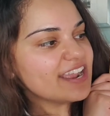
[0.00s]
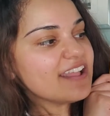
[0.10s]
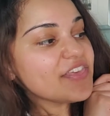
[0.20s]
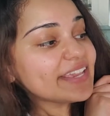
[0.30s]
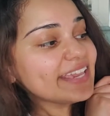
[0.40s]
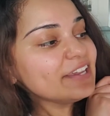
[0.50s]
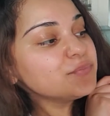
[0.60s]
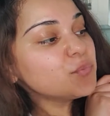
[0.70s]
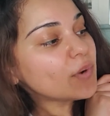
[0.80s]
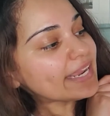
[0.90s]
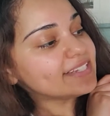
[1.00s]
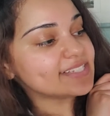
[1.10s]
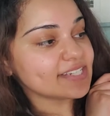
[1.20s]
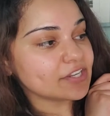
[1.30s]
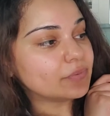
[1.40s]
They can't wait
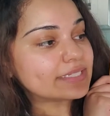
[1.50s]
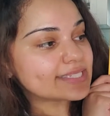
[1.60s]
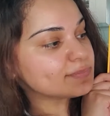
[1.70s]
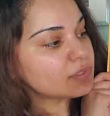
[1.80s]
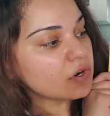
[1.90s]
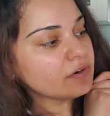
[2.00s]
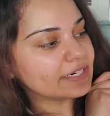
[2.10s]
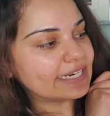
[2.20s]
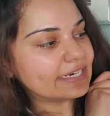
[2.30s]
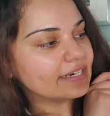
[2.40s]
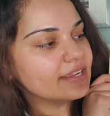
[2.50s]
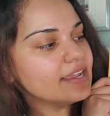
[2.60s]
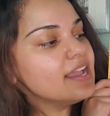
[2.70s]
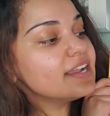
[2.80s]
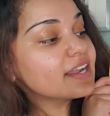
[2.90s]
to go exploring.
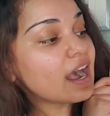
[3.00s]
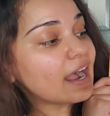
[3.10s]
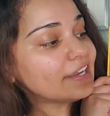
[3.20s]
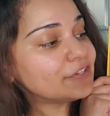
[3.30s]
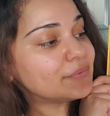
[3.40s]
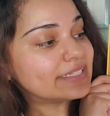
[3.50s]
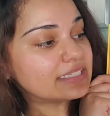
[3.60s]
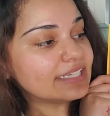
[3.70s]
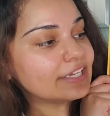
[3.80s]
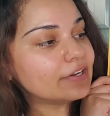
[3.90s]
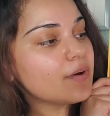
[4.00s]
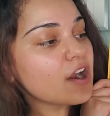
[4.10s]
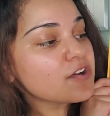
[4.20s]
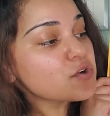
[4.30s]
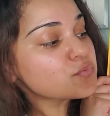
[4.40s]
Caillou and Leo
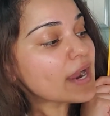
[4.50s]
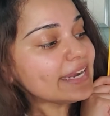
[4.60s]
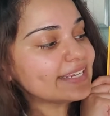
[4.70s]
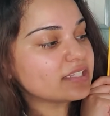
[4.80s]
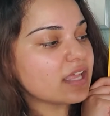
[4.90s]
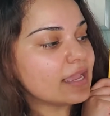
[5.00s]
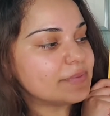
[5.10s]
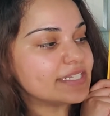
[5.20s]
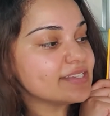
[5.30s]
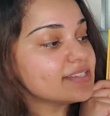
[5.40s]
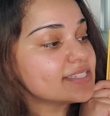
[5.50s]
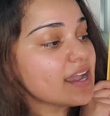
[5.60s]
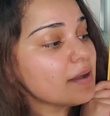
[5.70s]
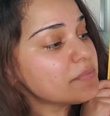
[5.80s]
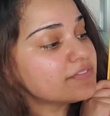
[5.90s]
are already climbing to the
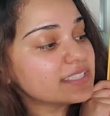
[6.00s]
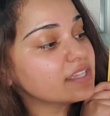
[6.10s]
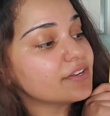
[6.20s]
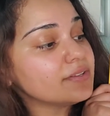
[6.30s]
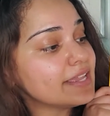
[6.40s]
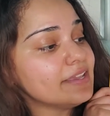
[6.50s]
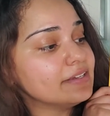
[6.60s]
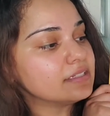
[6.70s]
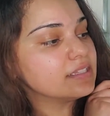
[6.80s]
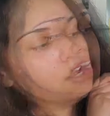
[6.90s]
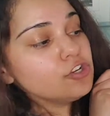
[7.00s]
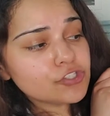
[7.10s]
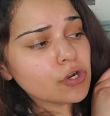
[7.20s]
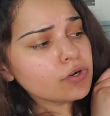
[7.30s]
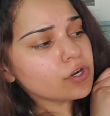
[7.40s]
top of a little hill.
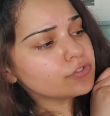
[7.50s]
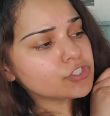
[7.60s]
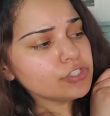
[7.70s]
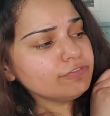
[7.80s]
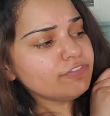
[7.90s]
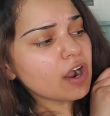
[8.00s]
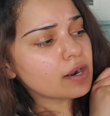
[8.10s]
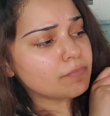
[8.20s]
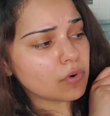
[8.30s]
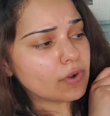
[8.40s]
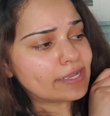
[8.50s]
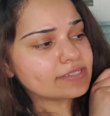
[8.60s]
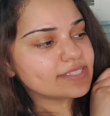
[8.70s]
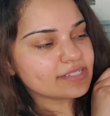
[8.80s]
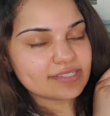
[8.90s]
Don't go too far,
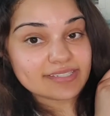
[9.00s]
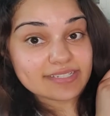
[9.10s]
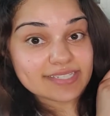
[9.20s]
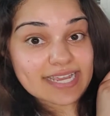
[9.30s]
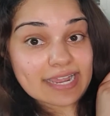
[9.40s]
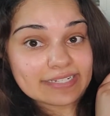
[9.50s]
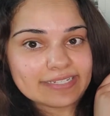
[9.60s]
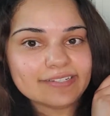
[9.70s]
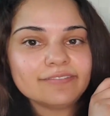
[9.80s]
boys, says Daddy.